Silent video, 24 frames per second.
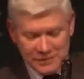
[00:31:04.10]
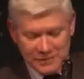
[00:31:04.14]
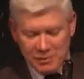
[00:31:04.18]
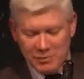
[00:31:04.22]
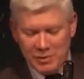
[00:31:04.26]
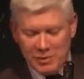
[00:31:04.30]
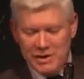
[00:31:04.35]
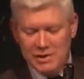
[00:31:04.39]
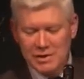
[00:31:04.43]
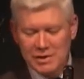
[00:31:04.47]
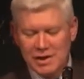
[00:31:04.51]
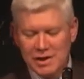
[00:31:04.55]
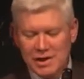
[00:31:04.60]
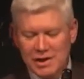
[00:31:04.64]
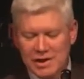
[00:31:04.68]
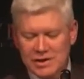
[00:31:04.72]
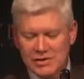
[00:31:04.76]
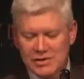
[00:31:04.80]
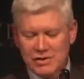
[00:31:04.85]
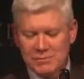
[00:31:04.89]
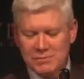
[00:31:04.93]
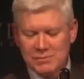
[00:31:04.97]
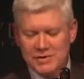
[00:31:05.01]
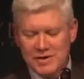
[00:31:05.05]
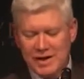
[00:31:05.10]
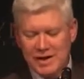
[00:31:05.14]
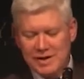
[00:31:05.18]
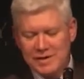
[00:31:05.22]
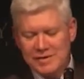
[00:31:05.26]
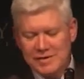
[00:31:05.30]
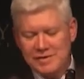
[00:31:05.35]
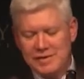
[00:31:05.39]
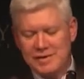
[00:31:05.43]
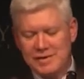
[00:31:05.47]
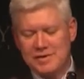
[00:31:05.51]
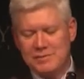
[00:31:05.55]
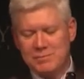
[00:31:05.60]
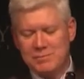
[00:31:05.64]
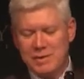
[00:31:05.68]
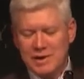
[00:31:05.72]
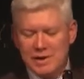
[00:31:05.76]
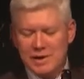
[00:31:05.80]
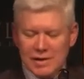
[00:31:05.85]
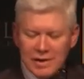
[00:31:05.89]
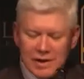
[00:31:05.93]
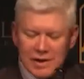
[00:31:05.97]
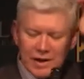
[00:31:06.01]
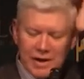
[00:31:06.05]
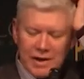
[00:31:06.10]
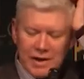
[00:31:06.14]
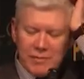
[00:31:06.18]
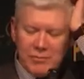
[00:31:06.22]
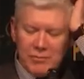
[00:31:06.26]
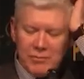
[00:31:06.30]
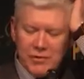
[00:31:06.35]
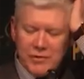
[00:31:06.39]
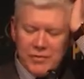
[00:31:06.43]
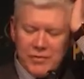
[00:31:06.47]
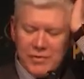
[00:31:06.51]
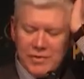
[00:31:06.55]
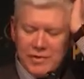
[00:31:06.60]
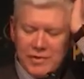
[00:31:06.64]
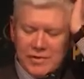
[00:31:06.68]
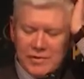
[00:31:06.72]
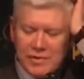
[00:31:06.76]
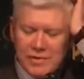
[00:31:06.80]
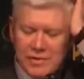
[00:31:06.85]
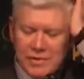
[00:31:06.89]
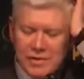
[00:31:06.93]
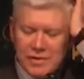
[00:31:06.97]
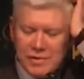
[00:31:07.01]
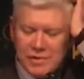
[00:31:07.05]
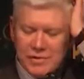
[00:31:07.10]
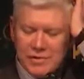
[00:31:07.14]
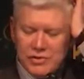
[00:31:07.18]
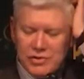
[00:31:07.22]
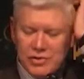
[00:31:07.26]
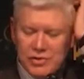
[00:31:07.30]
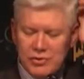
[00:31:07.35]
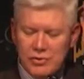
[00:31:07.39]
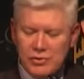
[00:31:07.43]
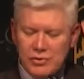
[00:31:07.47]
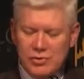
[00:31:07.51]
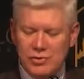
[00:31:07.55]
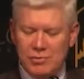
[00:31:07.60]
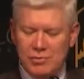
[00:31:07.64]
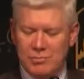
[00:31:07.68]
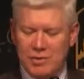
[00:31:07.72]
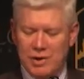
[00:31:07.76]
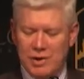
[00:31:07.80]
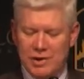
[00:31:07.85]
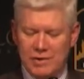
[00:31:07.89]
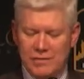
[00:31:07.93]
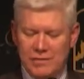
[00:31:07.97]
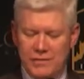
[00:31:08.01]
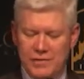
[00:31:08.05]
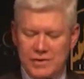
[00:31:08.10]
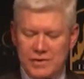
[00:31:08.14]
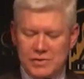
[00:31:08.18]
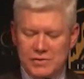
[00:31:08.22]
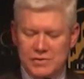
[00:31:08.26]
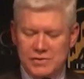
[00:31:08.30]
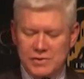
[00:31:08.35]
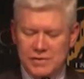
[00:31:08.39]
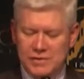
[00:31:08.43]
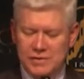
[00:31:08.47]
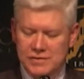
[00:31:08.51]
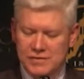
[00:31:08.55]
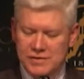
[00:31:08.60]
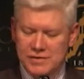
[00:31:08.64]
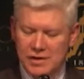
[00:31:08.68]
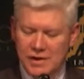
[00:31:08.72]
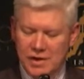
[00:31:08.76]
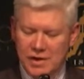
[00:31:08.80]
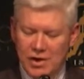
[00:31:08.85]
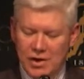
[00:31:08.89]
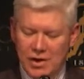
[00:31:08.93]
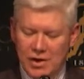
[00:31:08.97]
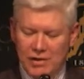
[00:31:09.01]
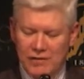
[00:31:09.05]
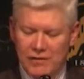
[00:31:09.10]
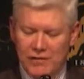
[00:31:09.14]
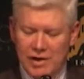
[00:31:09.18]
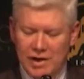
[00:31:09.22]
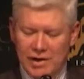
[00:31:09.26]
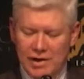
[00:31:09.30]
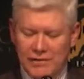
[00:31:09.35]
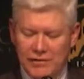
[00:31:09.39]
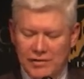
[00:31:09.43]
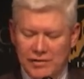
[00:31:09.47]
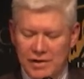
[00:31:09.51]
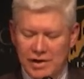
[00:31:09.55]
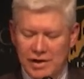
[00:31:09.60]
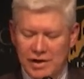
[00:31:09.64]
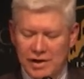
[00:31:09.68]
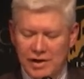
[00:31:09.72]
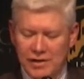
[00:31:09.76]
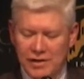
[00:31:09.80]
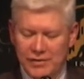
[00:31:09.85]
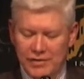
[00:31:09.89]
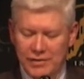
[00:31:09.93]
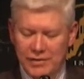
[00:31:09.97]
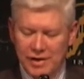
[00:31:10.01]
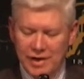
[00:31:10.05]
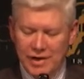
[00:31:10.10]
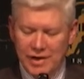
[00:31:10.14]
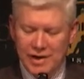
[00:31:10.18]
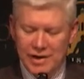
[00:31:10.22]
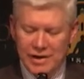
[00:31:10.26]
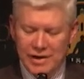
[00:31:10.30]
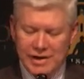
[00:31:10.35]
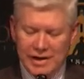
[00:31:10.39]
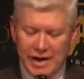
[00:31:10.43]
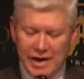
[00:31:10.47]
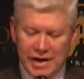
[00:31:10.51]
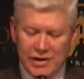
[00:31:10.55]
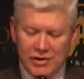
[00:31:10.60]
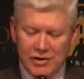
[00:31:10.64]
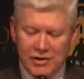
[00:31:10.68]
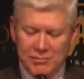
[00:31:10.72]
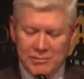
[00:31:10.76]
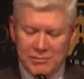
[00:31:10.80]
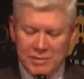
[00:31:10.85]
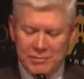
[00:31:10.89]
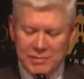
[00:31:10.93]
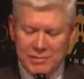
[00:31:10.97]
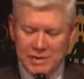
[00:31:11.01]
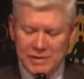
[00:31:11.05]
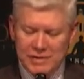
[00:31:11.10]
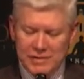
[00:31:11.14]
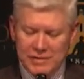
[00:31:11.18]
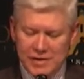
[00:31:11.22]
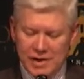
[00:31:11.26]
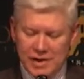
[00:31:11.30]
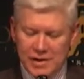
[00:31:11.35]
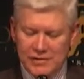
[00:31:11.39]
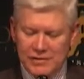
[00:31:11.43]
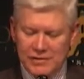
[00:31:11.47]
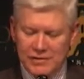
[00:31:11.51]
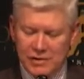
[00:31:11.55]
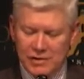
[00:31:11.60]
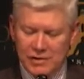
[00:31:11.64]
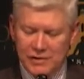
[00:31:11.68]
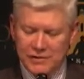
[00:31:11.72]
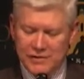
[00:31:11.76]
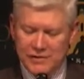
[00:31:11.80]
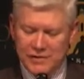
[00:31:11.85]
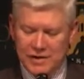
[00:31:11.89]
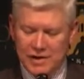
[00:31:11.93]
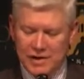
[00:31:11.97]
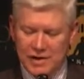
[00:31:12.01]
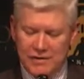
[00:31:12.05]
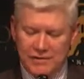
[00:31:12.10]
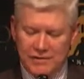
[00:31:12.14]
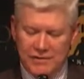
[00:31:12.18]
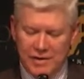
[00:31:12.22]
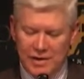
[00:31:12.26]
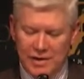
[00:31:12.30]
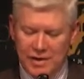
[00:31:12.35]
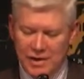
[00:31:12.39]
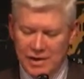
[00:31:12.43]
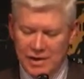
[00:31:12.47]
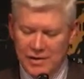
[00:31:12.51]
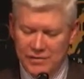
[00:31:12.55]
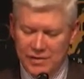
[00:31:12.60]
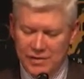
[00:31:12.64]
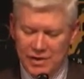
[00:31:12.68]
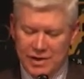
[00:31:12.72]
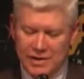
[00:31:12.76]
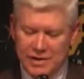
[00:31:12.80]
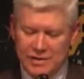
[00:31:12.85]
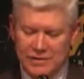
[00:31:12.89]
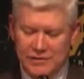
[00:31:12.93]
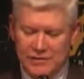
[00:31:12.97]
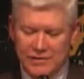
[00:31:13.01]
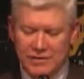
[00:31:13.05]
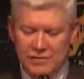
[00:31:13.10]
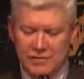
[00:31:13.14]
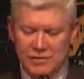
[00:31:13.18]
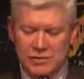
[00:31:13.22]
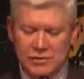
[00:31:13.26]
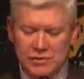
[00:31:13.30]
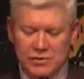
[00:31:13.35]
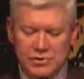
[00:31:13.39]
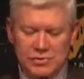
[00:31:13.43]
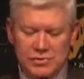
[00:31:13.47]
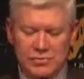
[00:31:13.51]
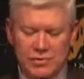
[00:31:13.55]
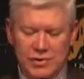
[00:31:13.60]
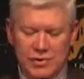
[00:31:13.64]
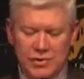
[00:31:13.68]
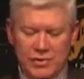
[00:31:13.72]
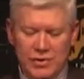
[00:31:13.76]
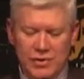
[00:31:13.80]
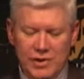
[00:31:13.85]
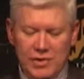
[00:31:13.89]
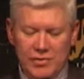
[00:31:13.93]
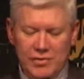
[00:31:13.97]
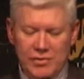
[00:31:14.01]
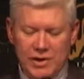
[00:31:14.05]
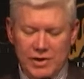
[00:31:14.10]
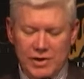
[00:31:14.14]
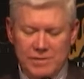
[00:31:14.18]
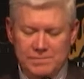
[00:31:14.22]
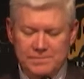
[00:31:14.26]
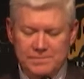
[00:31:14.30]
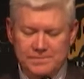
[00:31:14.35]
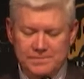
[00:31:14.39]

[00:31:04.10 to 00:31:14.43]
Well, Dobzhansky's main claim was that two marked features of life on Earth cannot be made sense of save in the light of evolutionary theory.